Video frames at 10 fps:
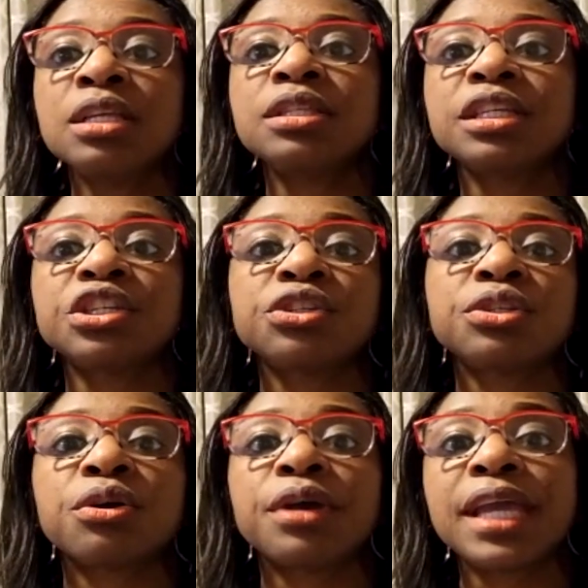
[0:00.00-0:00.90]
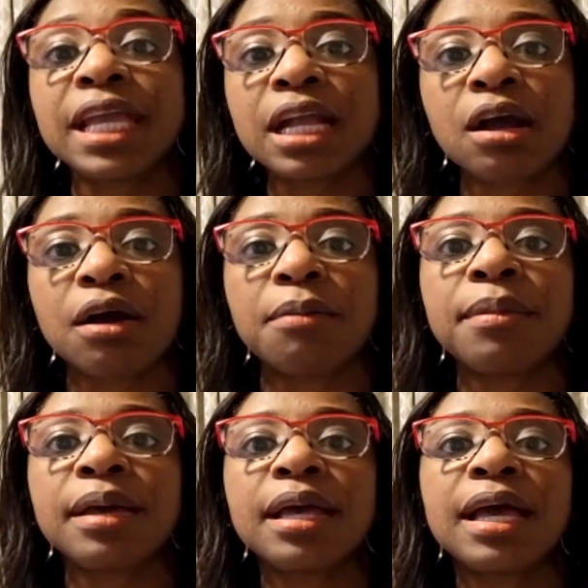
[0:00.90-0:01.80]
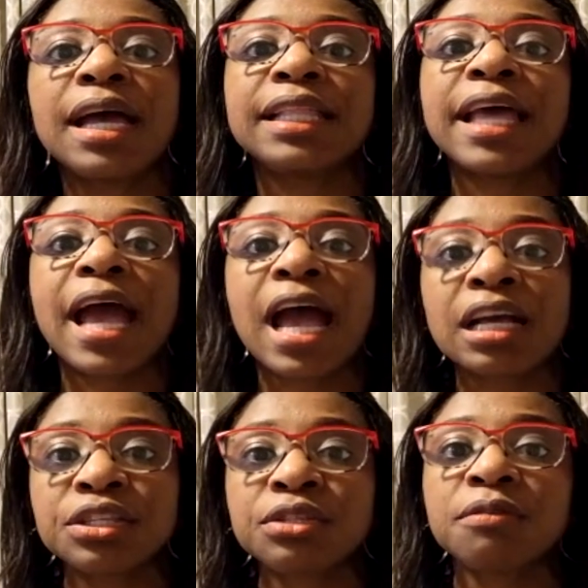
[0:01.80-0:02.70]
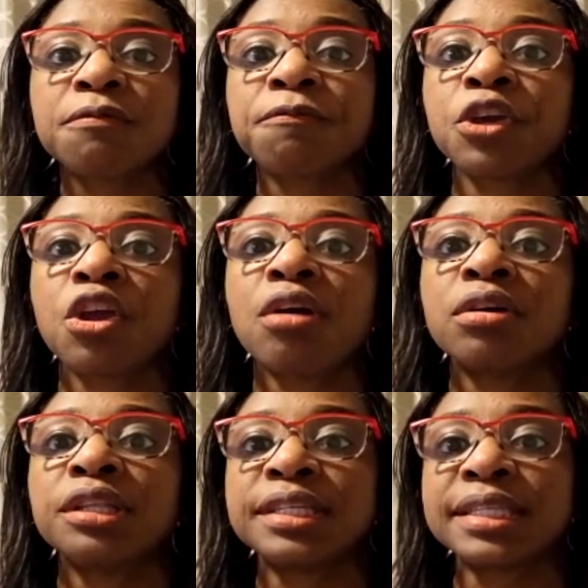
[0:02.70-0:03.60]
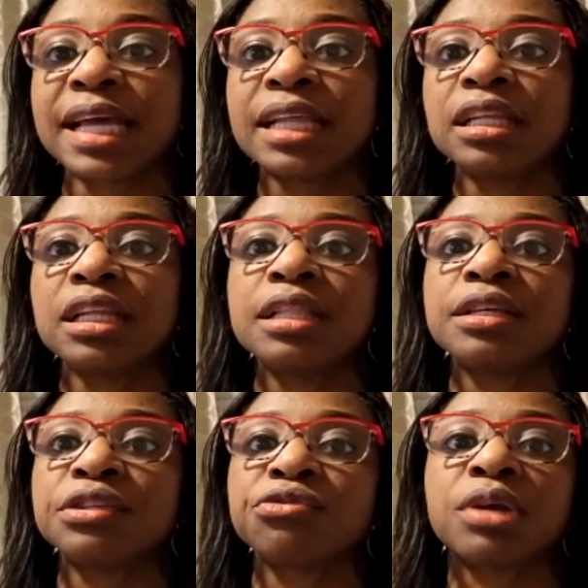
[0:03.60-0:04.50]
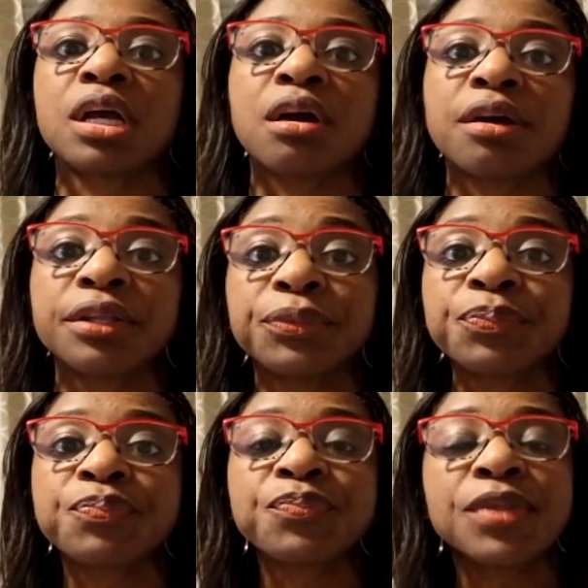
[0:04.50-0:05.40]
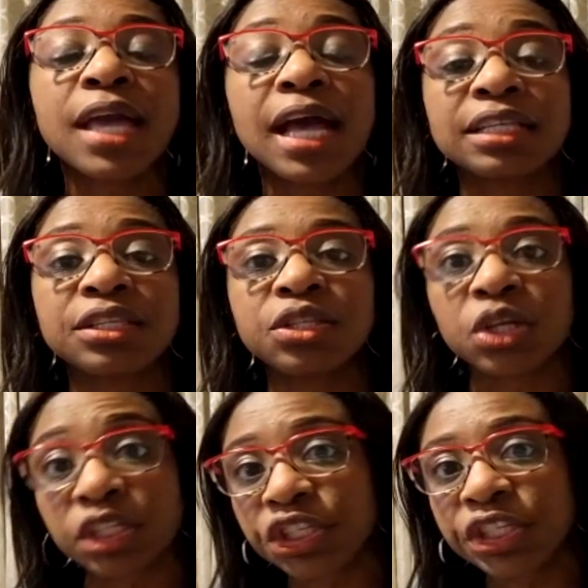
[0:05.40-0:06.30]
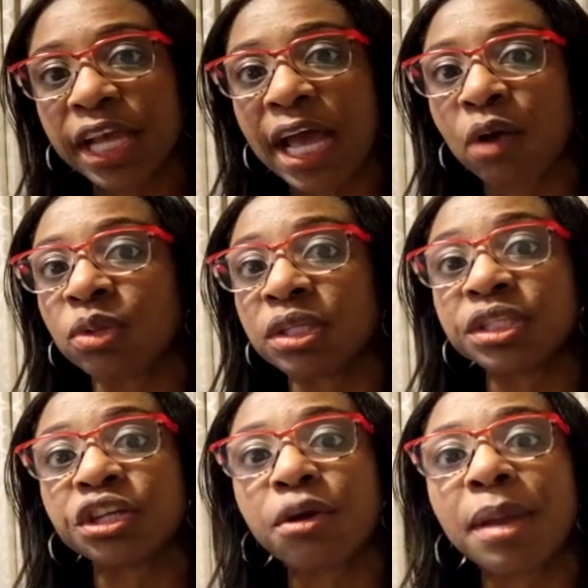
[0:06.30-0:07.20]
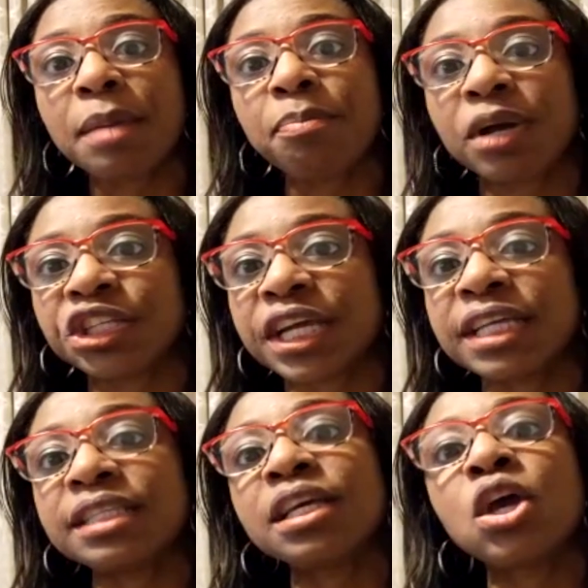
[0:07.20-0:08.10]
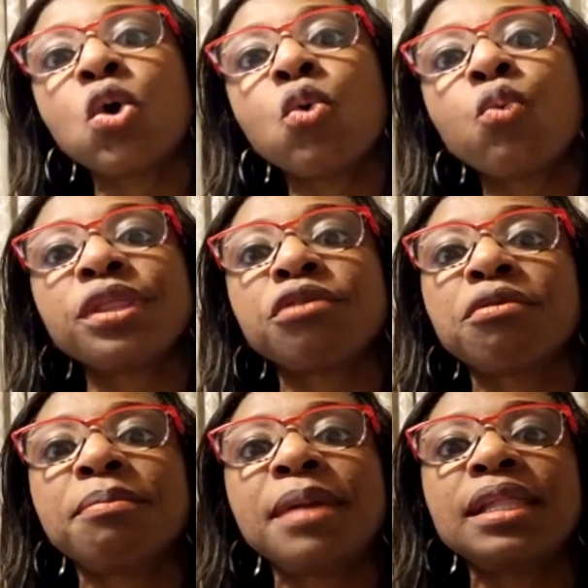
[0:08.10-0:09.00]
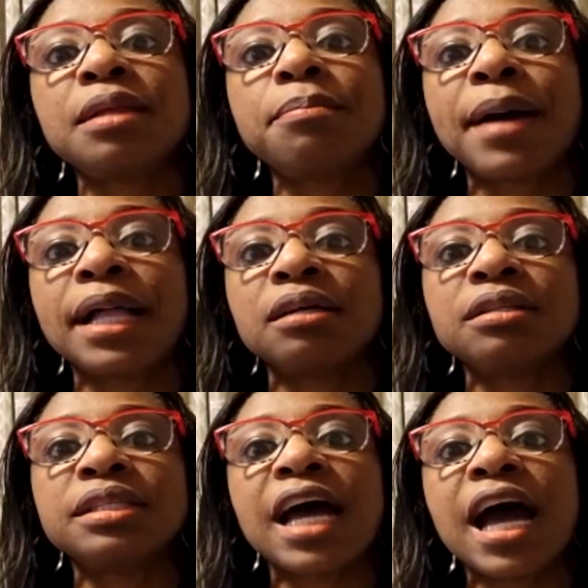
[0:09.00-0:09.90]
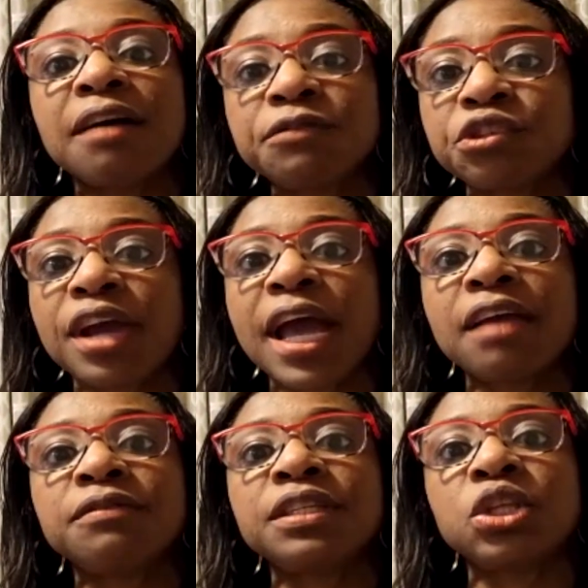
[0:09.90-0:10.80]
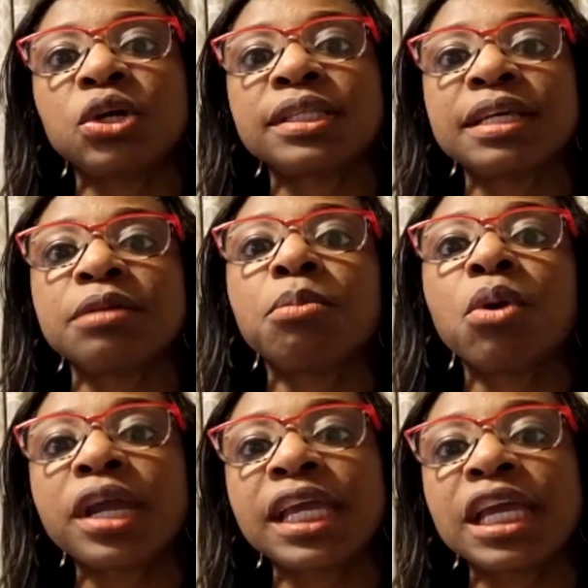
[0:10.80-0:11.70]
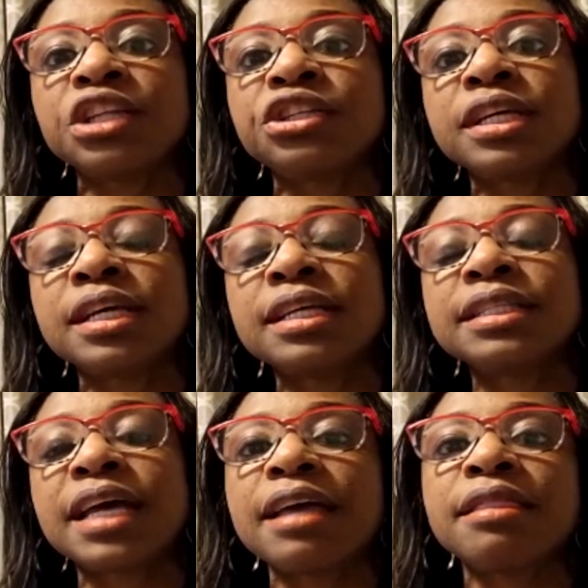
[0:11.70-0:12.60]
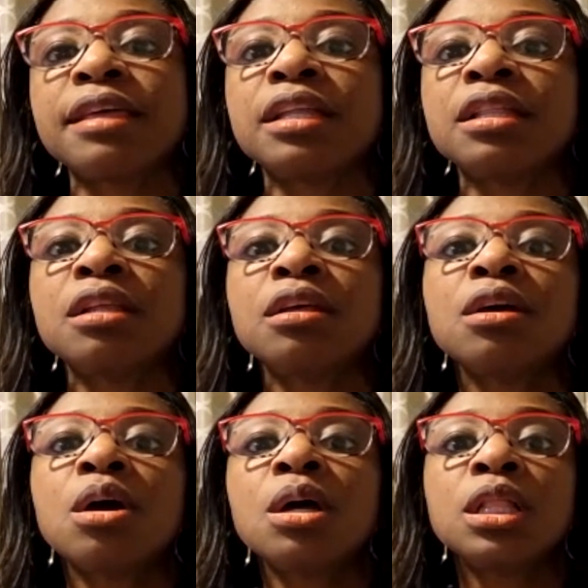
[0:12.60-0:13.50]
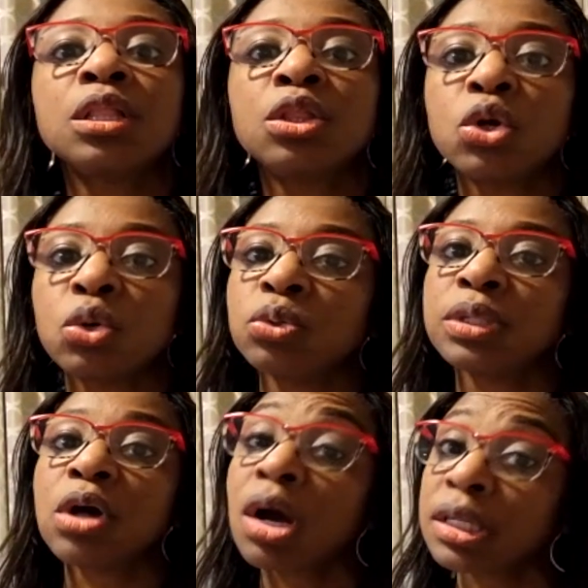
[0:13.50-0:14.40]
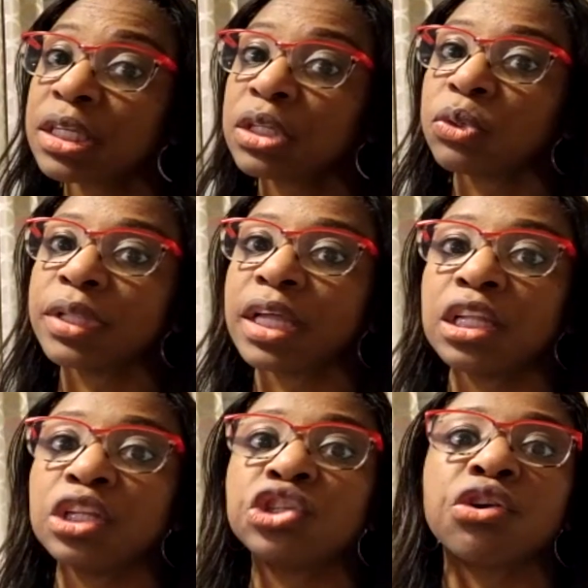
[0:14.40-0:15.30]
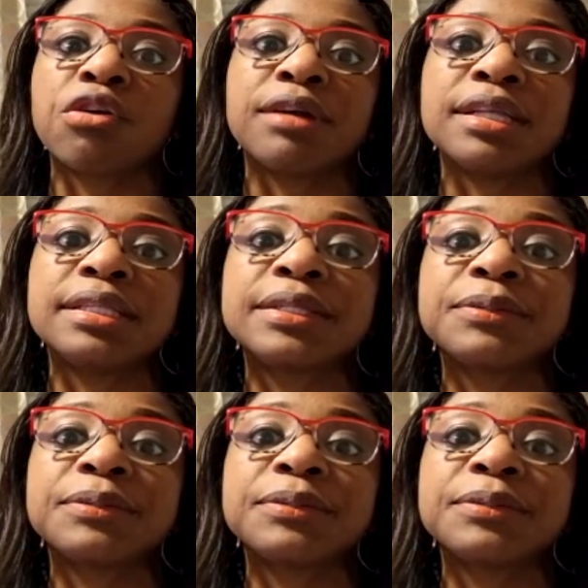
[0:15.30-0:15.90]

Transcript: such as our income, and I ask for your understanding in this regard. As such, I will start my budget with the remaining balance after I have deducted mortgage, tithing, loan, auto loan, and insurance.